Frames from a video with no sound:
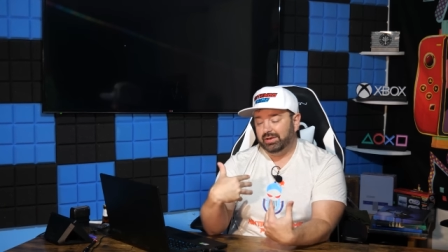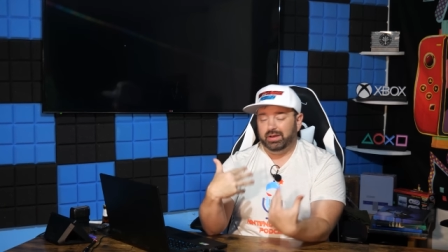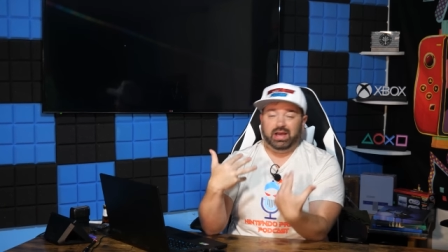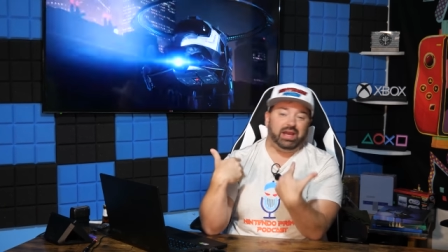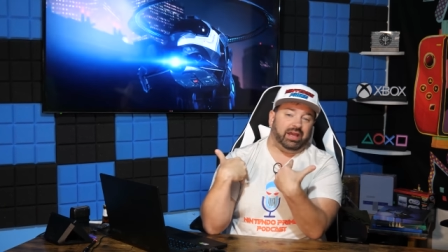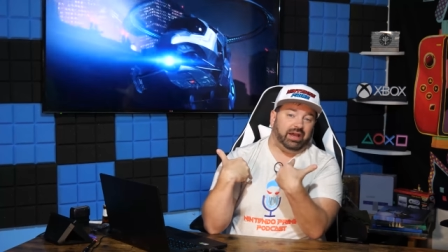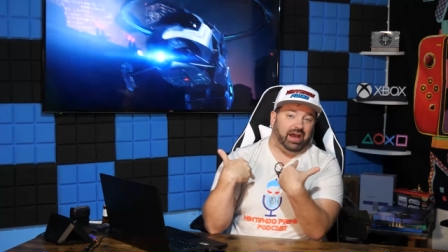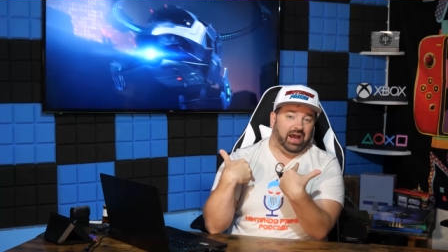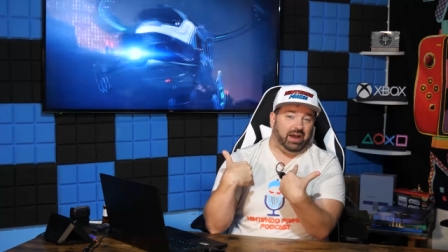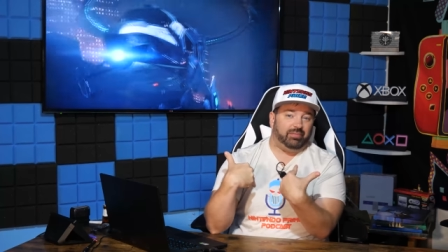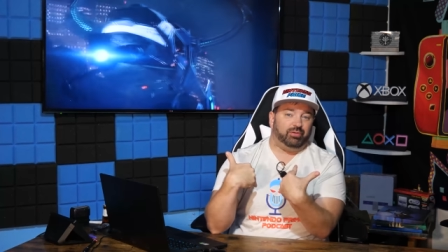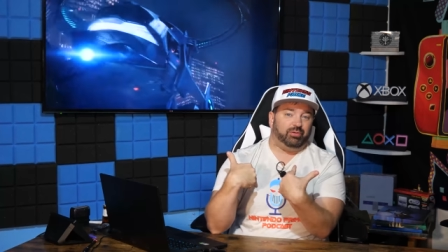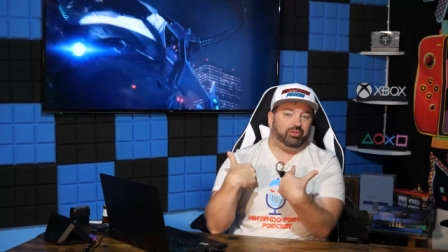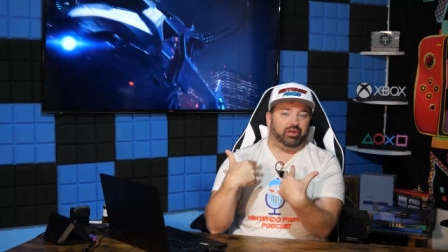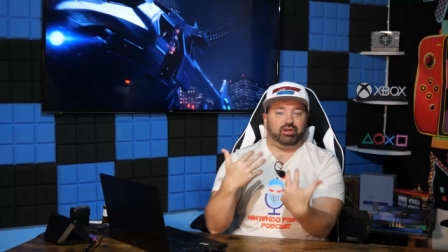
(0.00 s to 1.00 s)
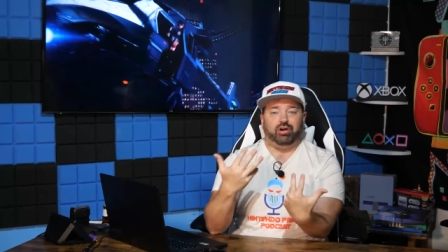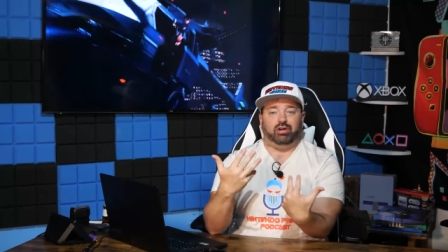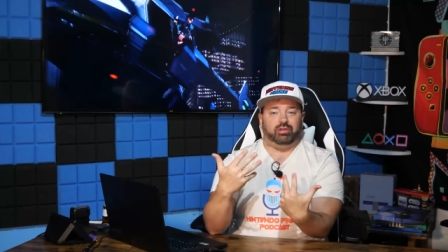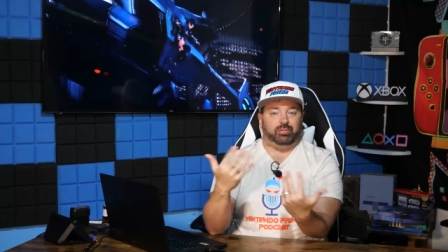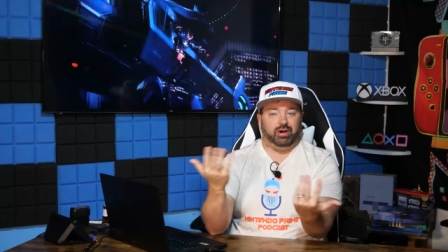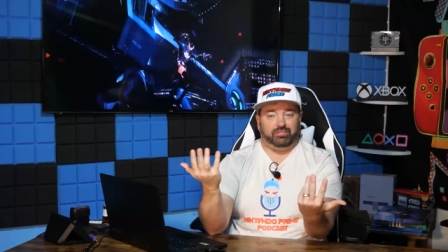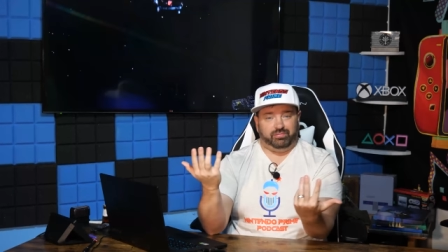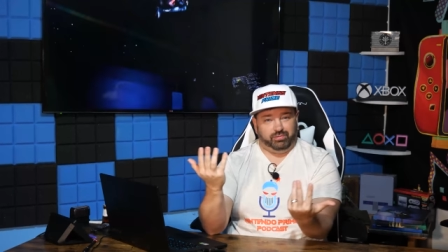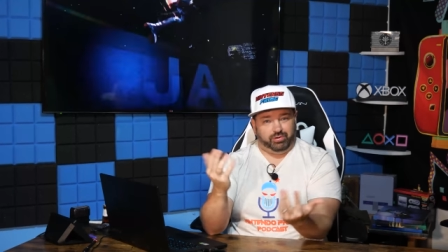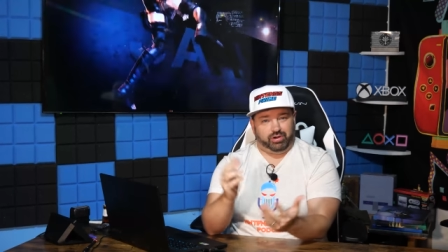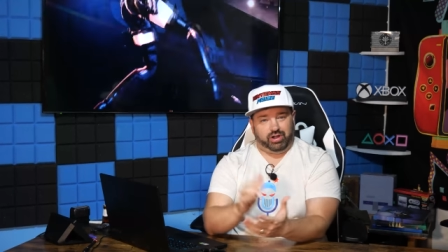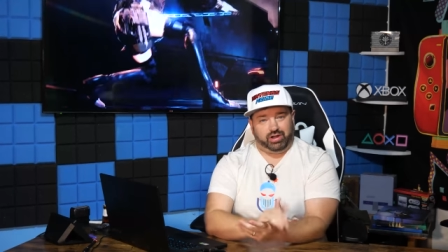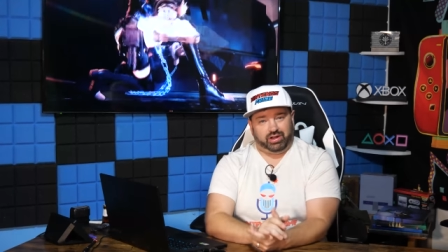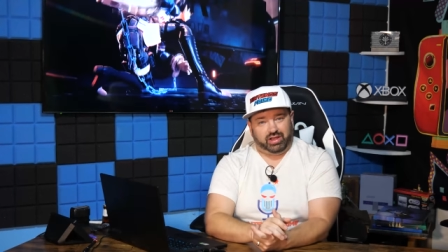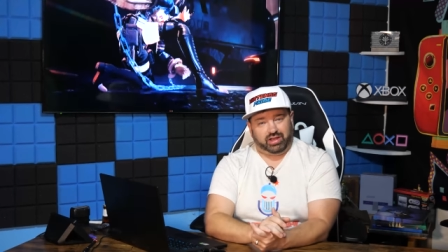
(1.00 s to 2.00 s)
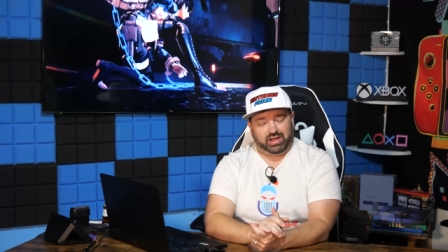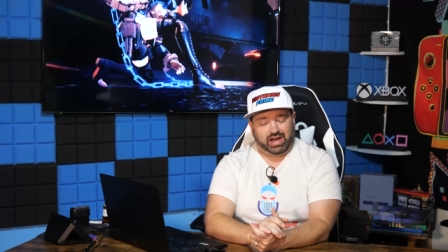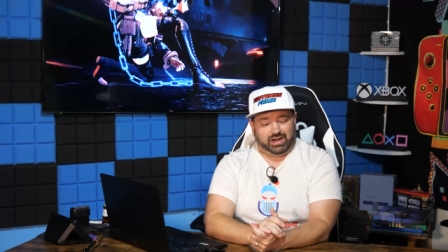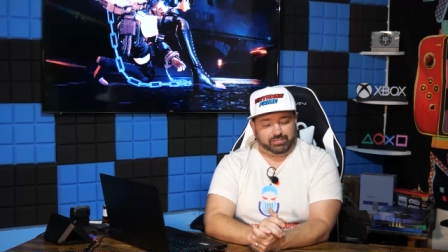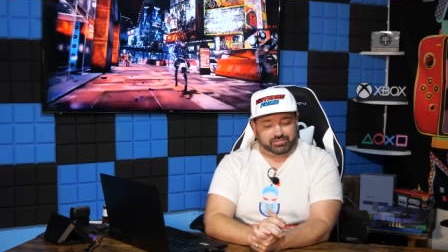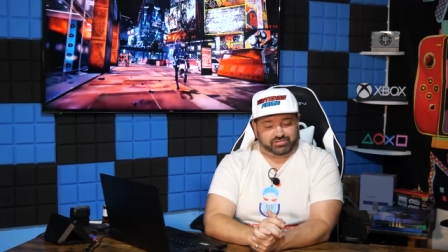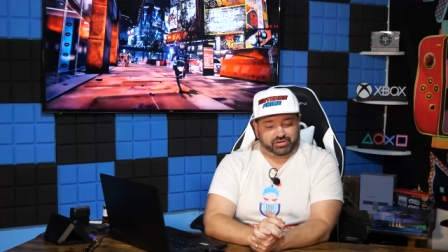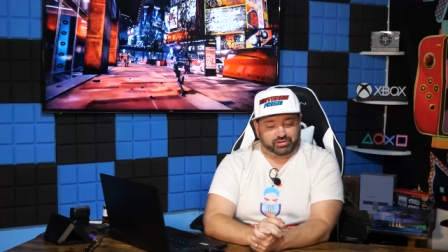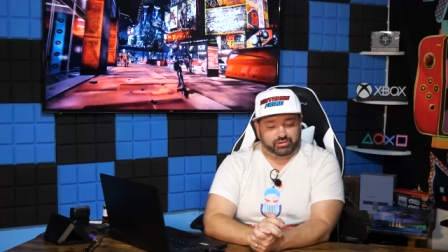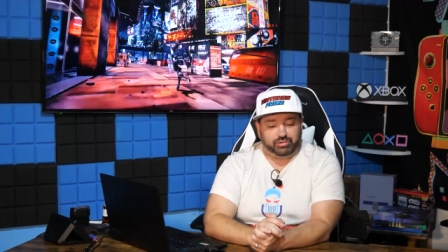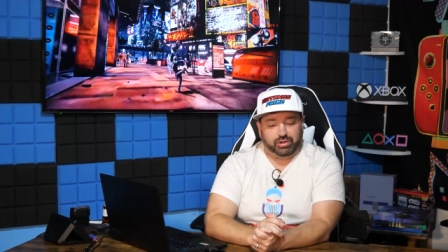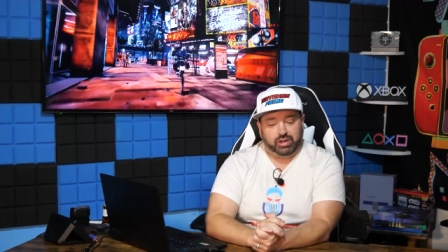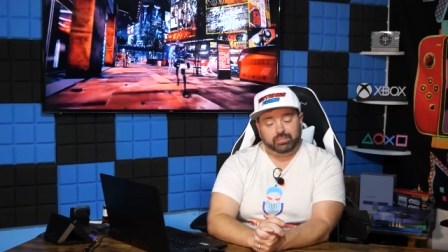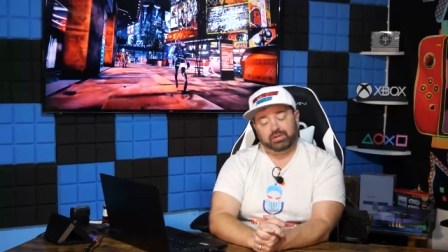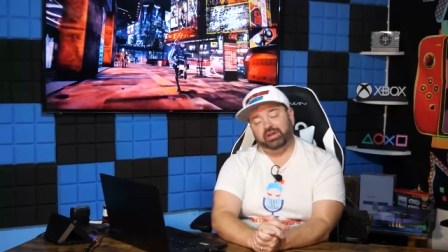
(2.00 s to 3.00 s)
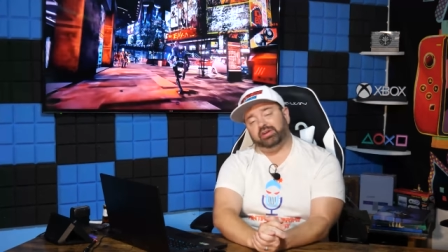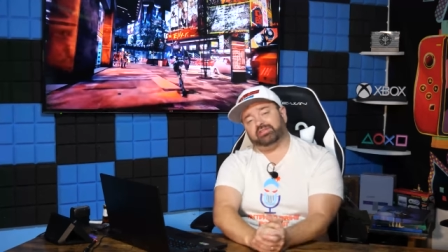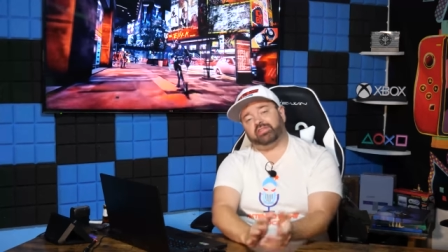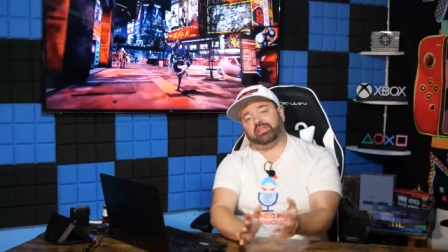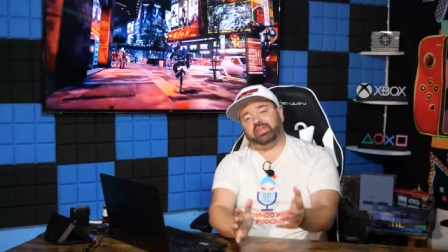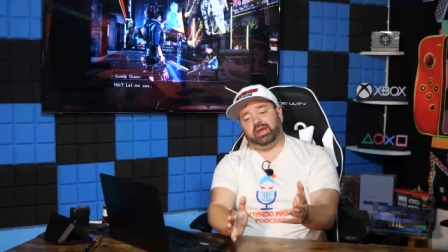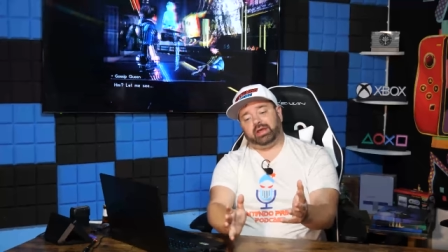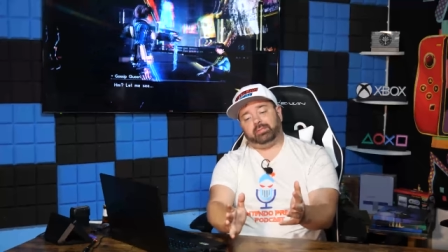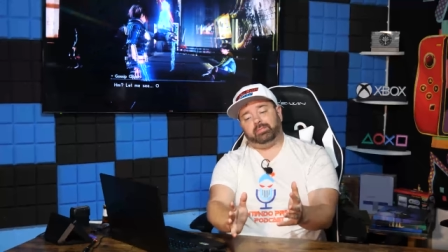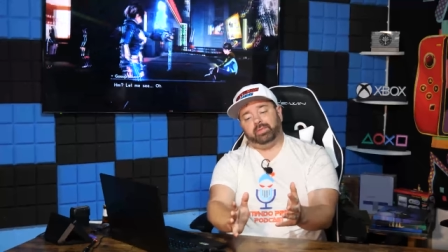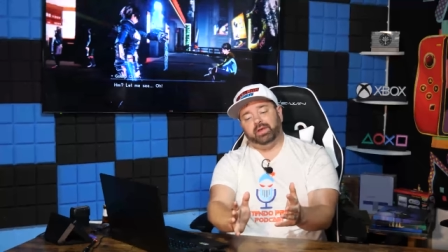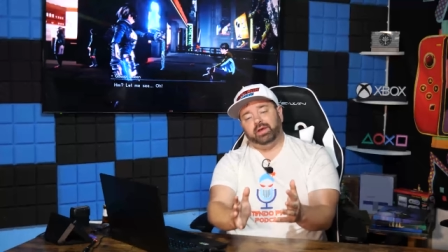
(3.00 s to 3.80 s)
hey, I'm the one that called them out for it and, and got him to start doing it. But here's the thing.